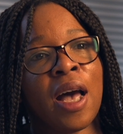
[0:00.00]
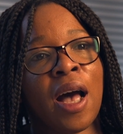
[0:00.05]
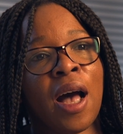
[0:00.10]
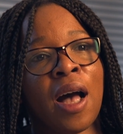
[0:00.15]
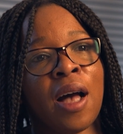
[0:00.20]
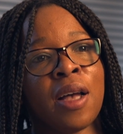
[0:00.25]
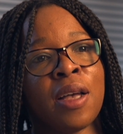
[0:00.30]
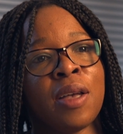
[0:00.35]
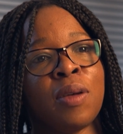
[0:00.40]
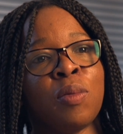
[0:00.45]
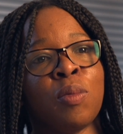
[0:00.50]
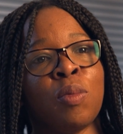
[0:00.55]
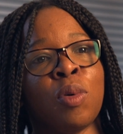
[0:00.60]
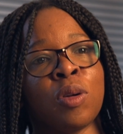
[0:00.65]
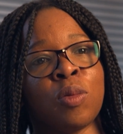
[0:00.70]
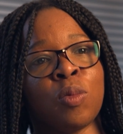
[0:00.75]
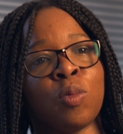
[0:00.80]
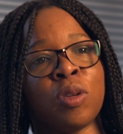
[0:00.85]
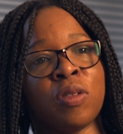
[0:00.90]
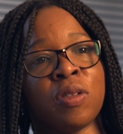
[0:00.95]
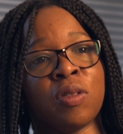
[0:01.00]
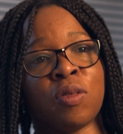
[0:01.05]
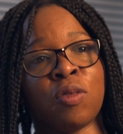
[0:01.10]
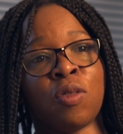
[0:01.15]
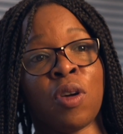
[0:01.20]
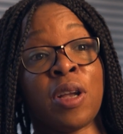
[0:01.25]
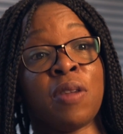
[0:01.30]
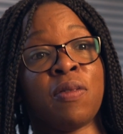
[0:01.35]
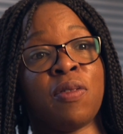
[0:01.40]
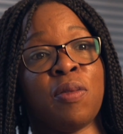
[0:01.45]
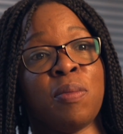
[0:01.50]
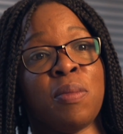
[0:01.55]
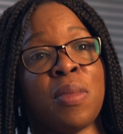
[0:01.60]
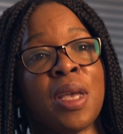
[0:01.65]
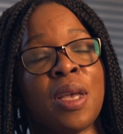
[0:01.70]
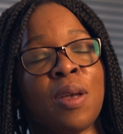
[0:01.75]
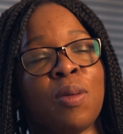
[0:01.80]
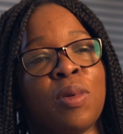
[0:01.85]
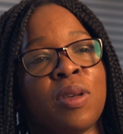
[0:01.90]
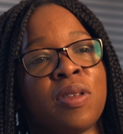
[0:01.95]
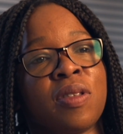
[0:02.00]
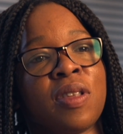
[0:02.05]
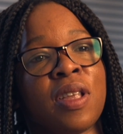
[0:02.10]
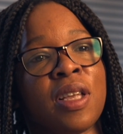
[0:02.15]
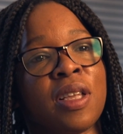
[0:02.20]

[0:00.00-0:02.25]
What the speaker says: what was great for me was